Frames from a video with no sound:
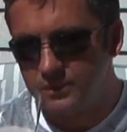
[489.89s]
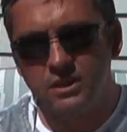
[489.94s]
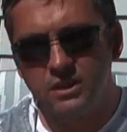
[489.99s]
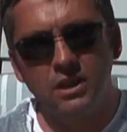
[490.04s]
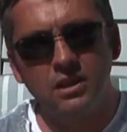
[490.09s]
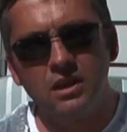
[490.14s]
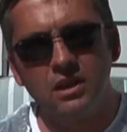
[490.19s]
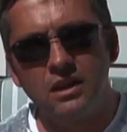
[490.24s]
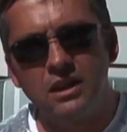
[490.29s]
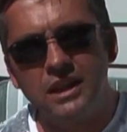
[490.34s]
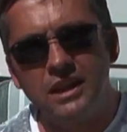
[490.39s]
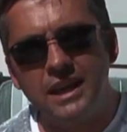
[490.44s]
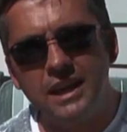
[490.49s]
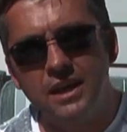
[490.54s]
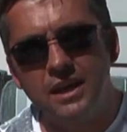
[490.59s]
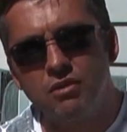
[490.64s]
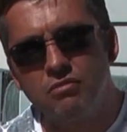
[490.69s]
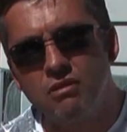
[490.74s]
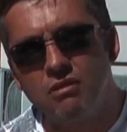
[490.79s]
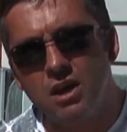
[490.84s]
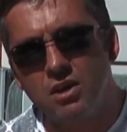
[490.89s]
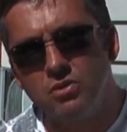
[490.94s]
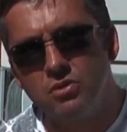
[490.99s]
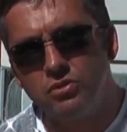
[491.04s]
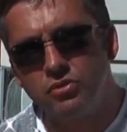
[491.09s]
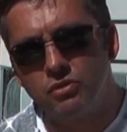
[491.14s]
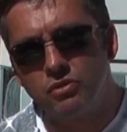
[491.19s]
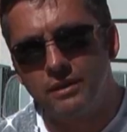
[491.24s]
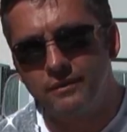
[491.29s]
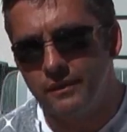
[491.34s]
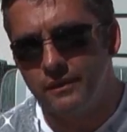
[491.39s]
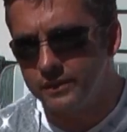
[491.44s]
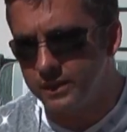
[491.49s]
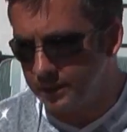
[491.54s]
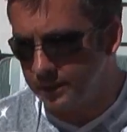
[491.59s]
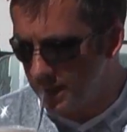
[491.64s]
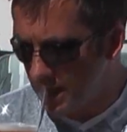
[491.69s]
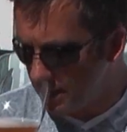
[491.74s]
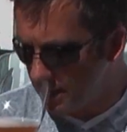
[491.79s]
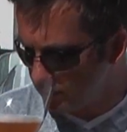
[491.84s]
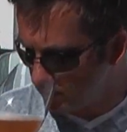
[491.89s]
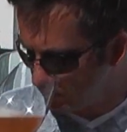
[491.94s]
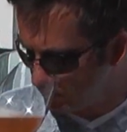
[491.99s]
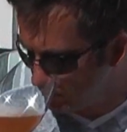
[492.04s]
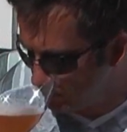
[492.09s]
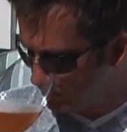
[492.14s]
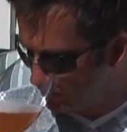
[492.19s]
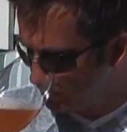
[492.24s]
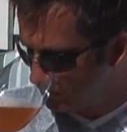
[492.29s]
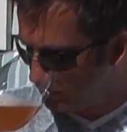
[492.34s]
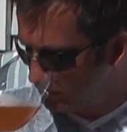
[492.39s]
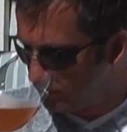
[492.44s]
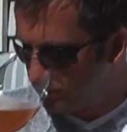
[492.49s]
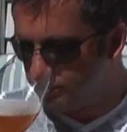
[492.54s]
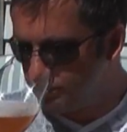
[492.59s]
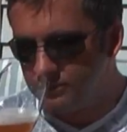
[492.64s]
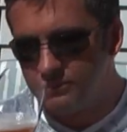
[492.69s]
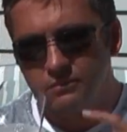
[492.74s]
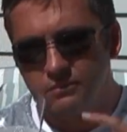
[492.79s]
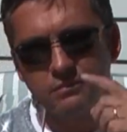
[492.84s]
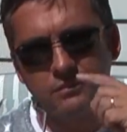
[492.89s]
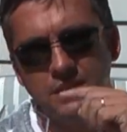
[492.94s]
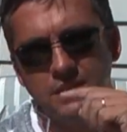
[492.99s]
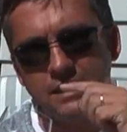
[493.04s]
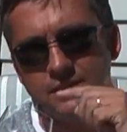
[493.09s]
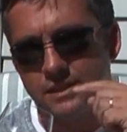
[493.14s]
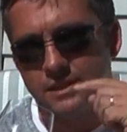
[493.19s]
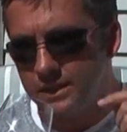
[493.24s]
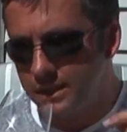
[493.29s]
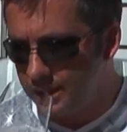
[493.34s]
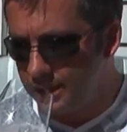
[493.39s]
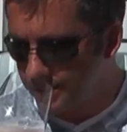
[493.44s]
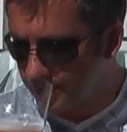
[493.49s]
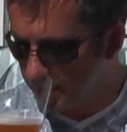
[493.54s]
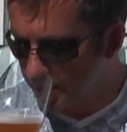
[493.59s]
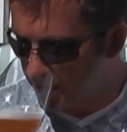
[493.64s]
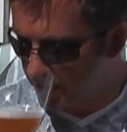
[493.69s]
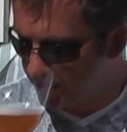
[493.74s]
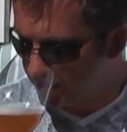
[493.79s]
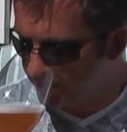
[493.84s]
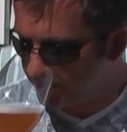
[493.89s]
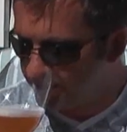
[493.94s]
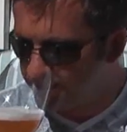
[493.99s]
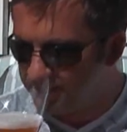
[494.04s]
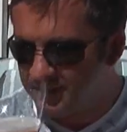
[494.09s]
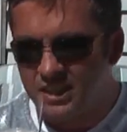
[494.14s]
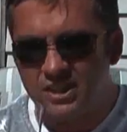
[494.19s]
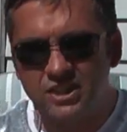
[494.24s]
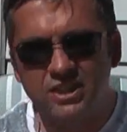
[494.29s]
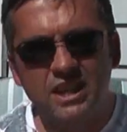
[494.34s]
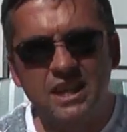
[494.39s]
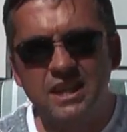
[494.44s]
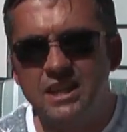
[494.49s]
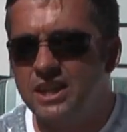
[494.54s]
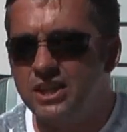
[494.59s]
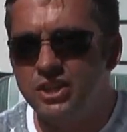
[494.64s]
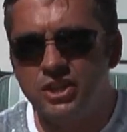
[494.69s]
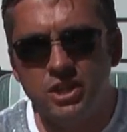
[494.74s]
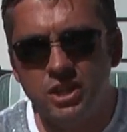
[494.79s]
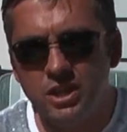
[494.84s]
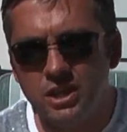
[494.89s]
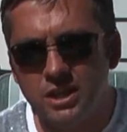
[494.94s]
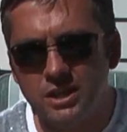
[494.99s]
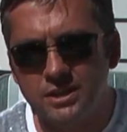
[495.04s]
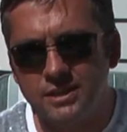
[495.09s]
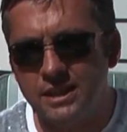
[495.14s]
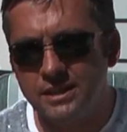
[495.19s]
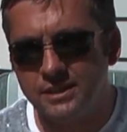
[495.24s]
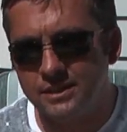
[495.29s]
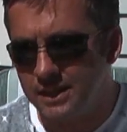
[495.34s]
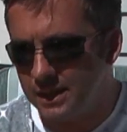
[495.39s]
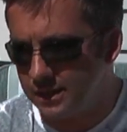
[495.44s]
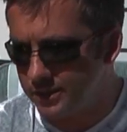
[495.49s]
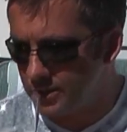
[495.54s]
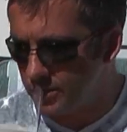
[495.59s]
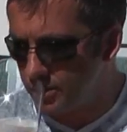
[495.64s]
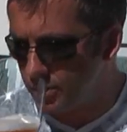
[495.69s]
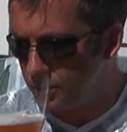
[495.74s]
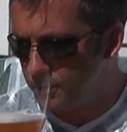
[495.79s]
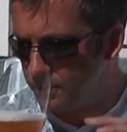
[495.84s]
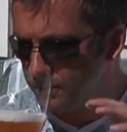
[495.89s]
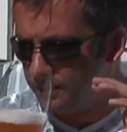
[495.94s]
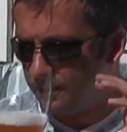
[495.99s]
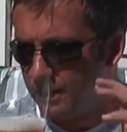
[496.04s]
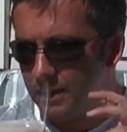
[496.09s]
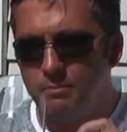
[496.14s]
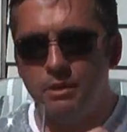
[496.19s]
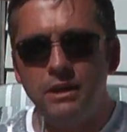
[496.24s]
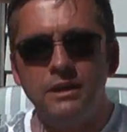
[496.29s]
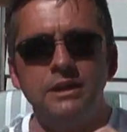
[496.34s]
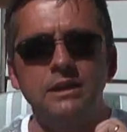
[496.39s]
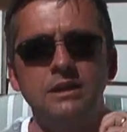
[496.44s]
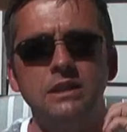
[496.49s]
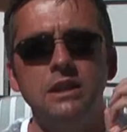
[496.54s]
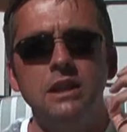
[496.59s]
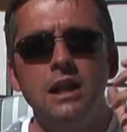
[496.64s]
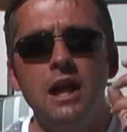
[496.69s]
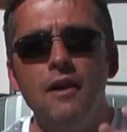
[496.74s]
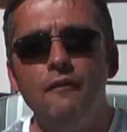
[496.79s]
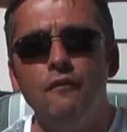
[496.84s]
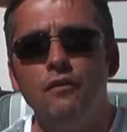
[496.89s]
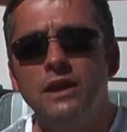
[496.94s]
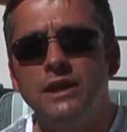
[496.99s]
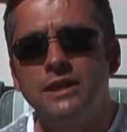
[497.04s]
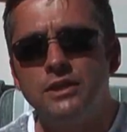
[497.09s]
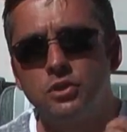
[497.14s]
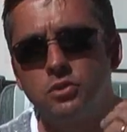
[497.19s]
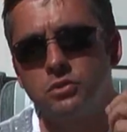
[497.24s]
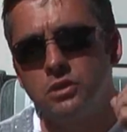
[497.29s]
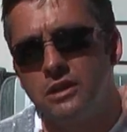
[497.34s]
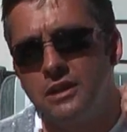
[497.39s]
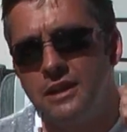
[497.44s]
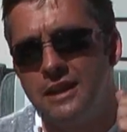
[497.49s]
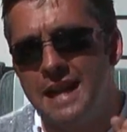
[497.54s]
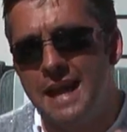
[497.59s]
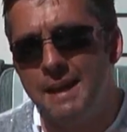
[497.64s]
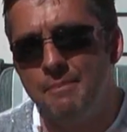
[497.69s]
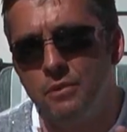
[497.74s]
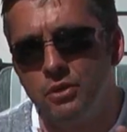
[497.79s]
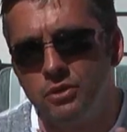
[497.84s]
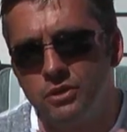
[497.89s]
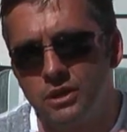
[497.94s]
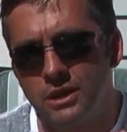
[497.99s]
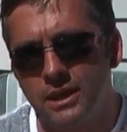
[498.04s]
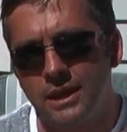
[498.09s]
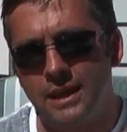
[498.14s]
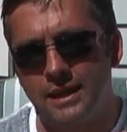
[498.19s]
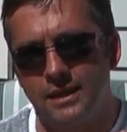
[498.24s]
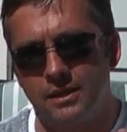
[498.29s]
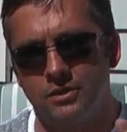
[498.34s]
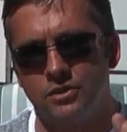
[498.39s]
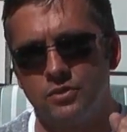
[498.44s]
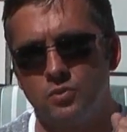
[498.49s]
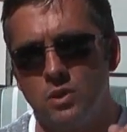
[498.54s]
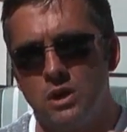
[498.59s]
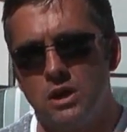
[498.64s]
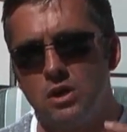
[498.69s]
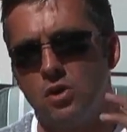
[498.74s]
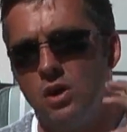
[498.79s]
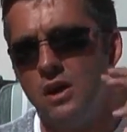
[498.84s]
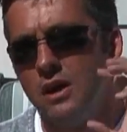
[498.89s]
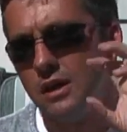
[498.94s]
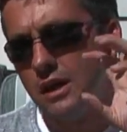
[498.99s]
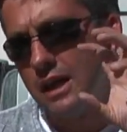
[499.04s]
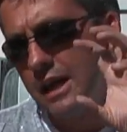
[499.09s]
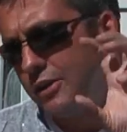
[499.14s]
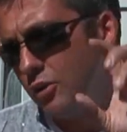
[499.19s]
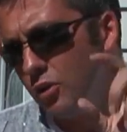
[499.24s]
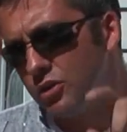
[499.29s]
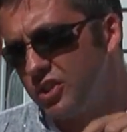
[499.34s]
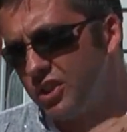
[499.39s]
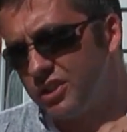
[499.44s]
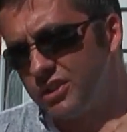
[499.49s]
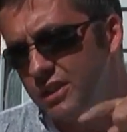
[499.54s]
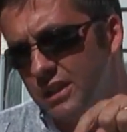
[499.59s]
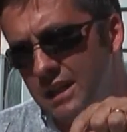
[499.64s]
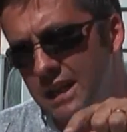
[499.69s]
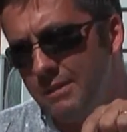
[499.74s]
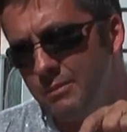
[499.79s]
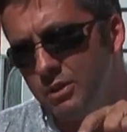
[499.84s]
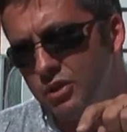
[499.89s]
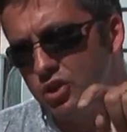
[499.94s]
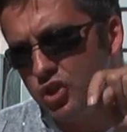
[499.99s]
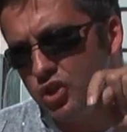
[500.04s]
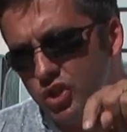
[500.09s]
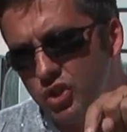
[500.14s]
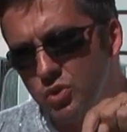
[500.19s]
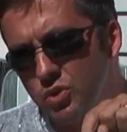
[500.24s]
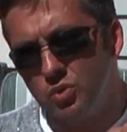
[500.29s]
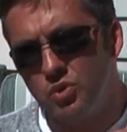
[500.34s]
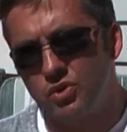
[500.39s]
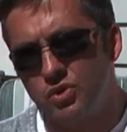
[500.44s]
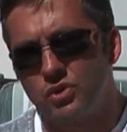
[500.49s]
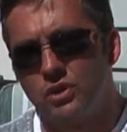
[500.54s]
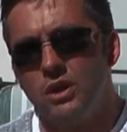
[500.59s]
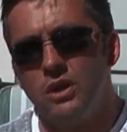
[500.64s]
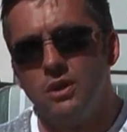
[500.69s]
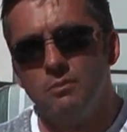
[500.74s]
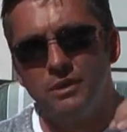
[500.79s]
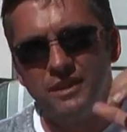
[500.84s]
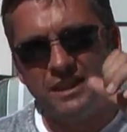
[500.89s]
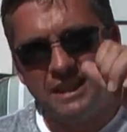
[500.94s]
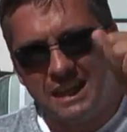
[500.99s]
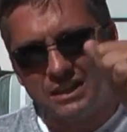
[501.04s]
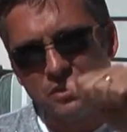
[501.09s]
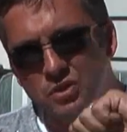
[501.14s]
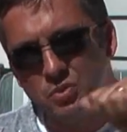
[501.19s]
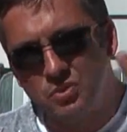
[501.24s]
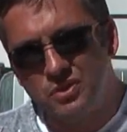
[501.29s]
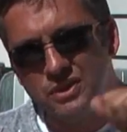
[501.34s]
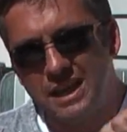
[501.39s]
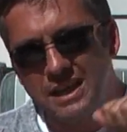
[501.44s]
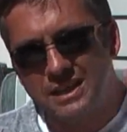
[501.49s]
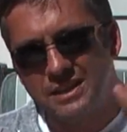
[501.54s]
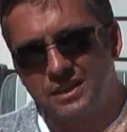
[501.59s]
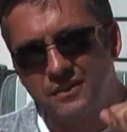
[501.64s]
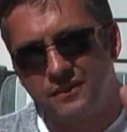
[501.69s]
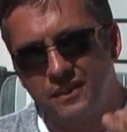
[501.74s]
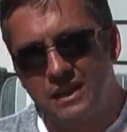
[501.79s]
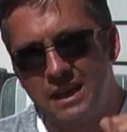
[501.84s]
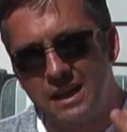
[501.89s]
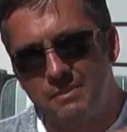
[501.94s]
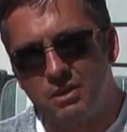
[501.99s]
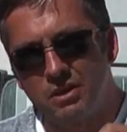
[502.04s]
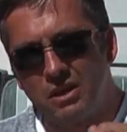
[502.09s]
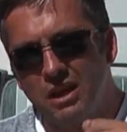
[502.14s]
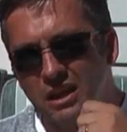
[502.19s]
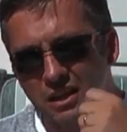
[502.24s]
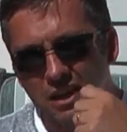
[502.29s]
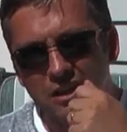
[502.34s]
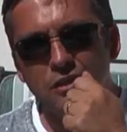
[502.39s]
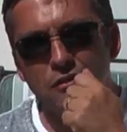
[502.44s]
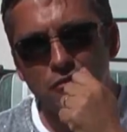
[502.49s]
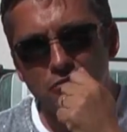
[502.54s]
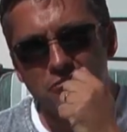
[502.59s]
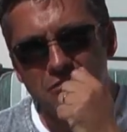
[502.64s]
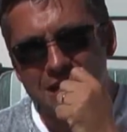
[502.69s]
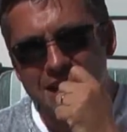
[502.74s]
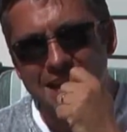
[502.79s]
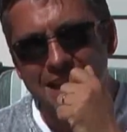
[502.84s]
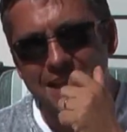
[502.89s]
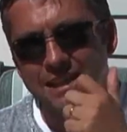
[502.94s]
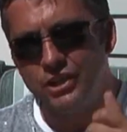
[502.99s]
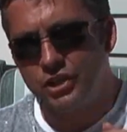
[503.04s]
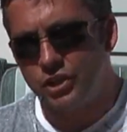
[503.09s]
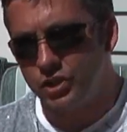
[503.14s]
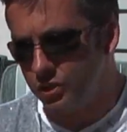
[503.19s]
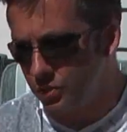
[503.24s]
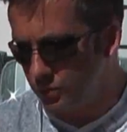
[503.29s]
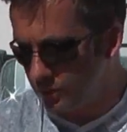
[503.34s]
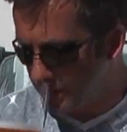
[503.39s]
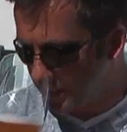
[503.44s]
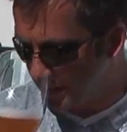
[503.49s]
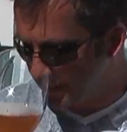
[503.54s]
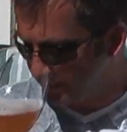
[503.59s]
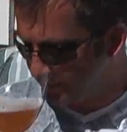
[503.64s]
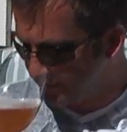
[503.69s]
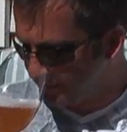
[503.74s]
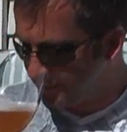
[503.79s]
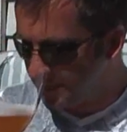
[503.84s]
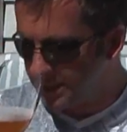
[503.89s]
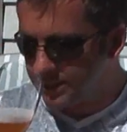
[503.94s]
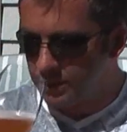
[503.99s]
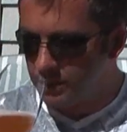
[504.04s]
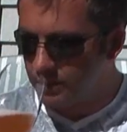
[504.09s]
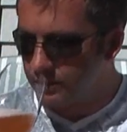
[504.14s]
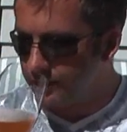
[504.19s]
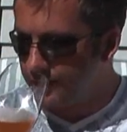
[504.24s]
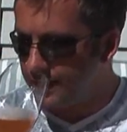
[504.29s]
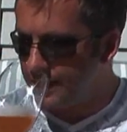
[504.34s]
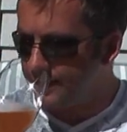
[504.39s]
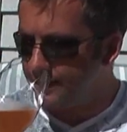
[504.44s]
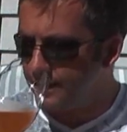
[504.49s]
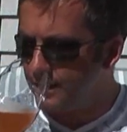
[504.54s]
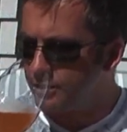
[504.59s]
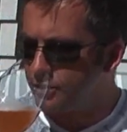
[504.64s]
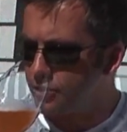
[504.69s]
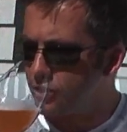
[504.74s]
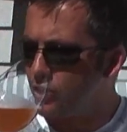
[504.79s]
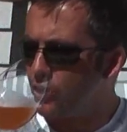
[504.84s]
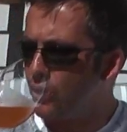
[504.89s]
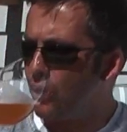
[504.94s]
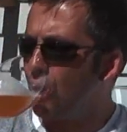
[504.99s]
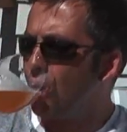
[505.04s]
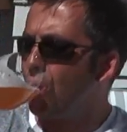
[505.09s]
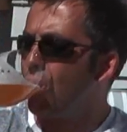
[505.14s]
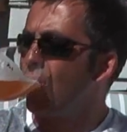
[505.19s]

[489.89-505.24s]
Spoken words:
You know, like licking a road, Trev. Ever done that? Mm. Yeah. That's in here too. Stinky cheese, that's there too. But this lovely sort of lemon kick as well. And not just the lemon juice, but the actual zest of a lemon. Like you've really chewed it. There's a lot of that in there too.